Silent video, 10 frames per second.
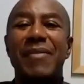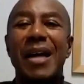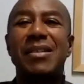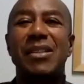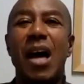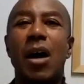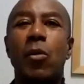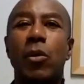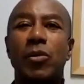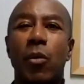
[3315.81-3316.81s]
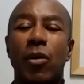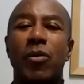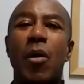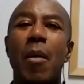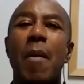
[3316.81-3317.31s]
that stock was
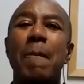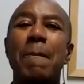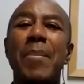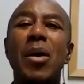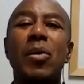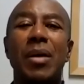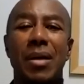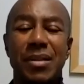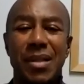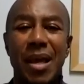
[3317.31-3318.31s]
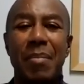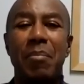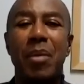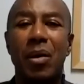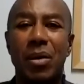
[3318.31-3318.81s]
worth millions
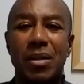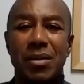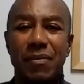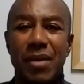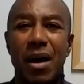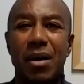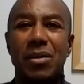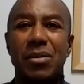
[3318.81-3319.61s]
and millions of dollars.